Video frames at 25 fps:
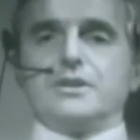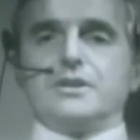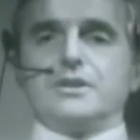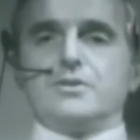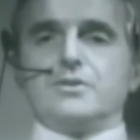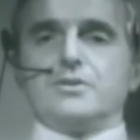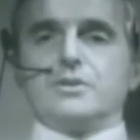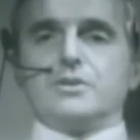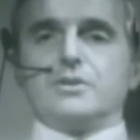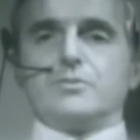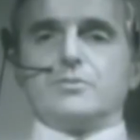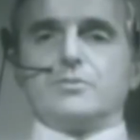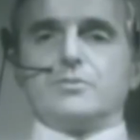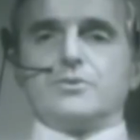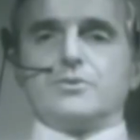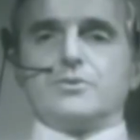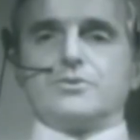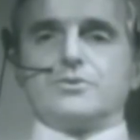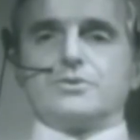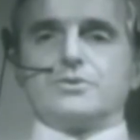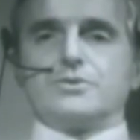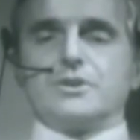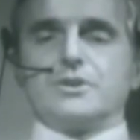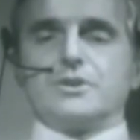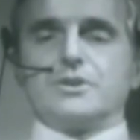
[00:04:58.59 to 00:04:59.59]
First of all, we
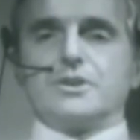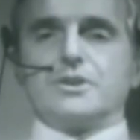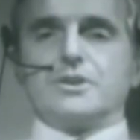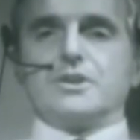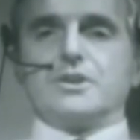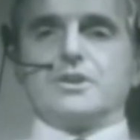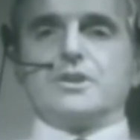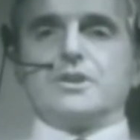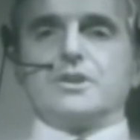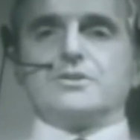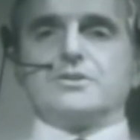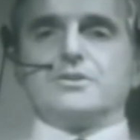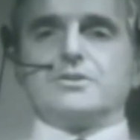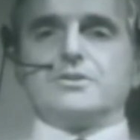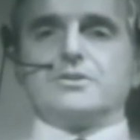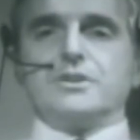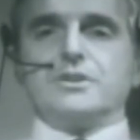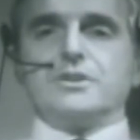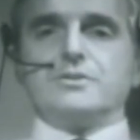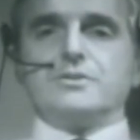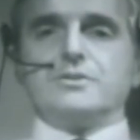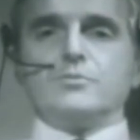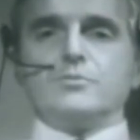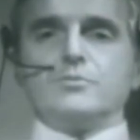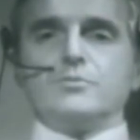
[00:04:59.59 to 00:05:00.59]
could take this
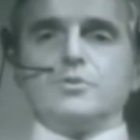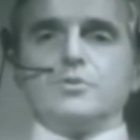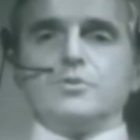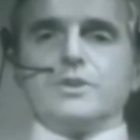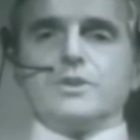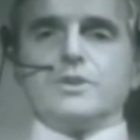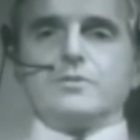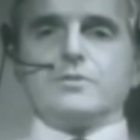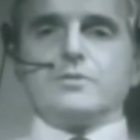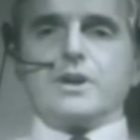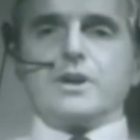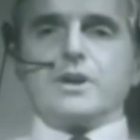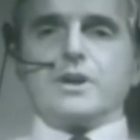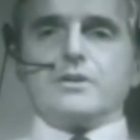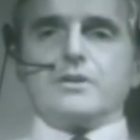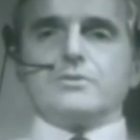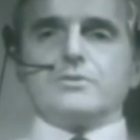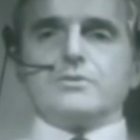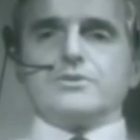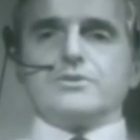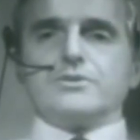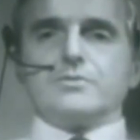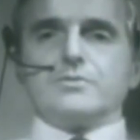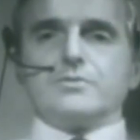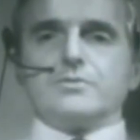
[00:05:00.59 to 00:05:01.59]
person. This is, of course,
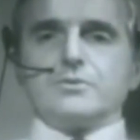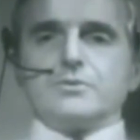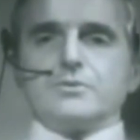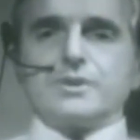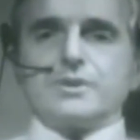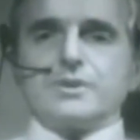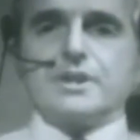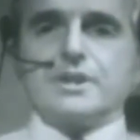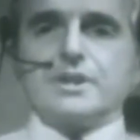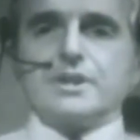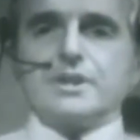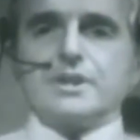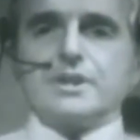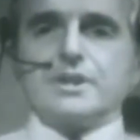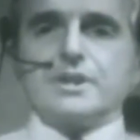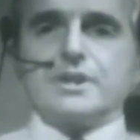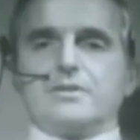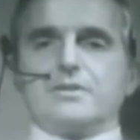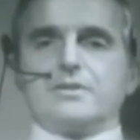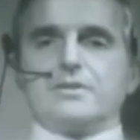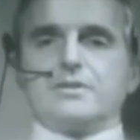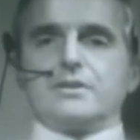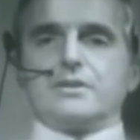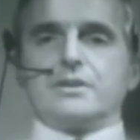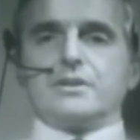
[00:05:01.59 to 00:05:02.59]
Douglas Engelbart,
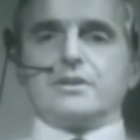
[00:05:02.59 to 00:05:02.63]
and